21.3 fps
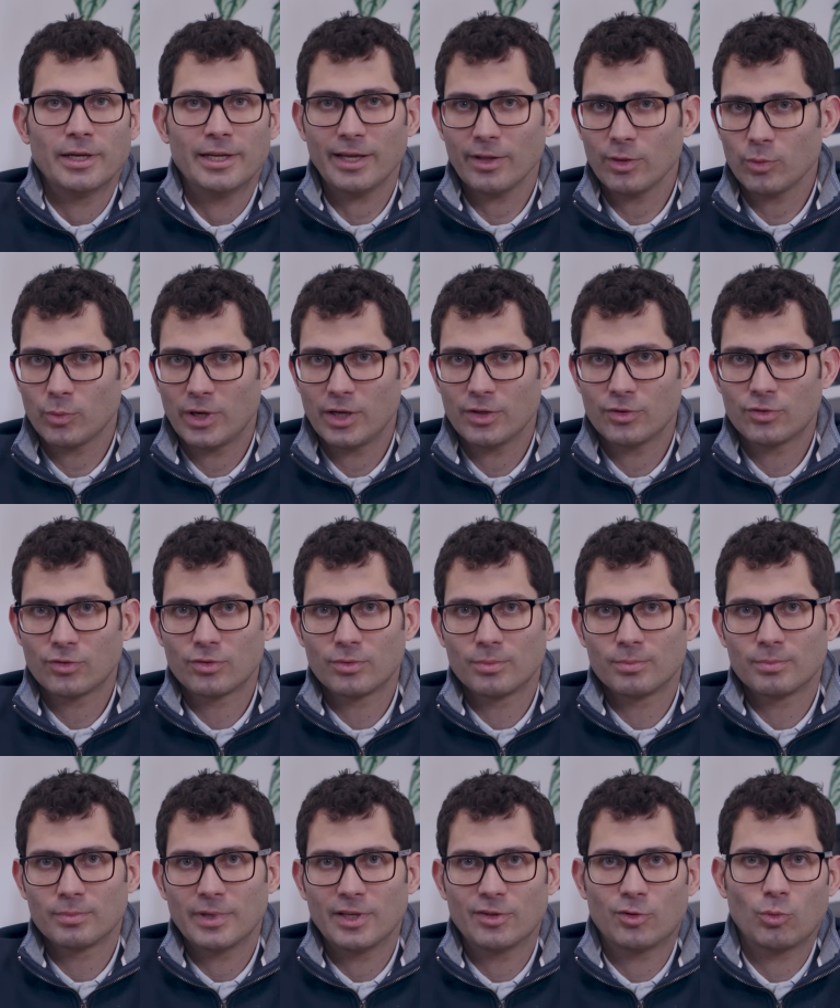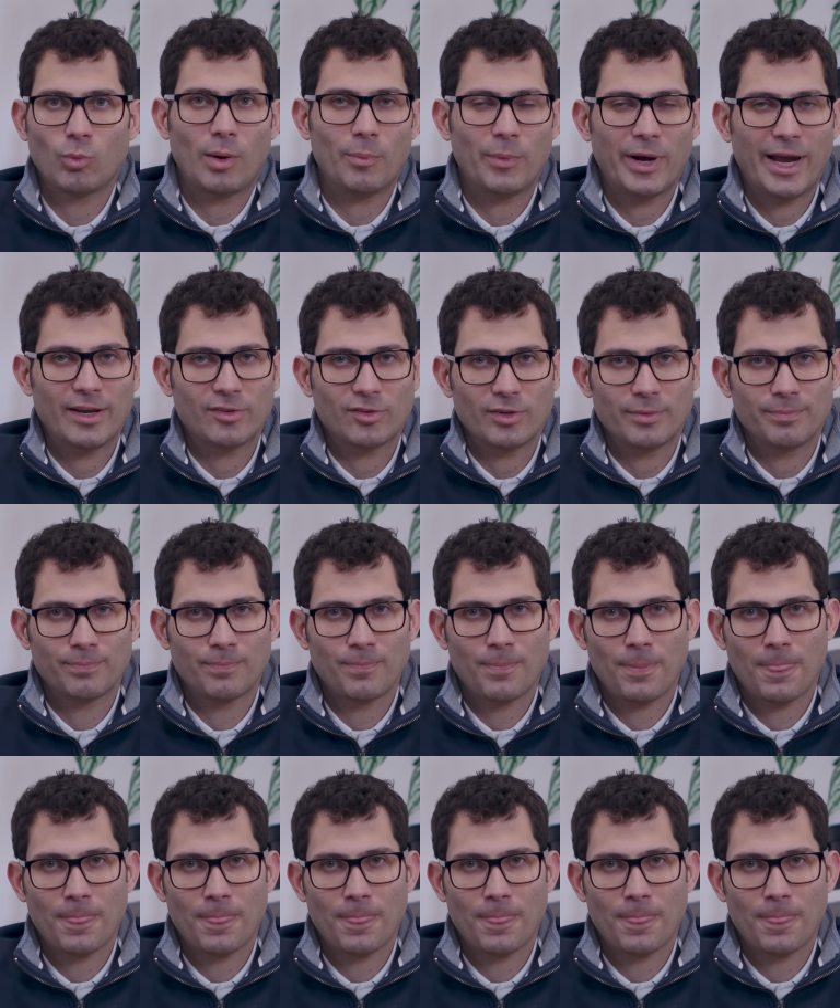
In other words, it's a one-way exit.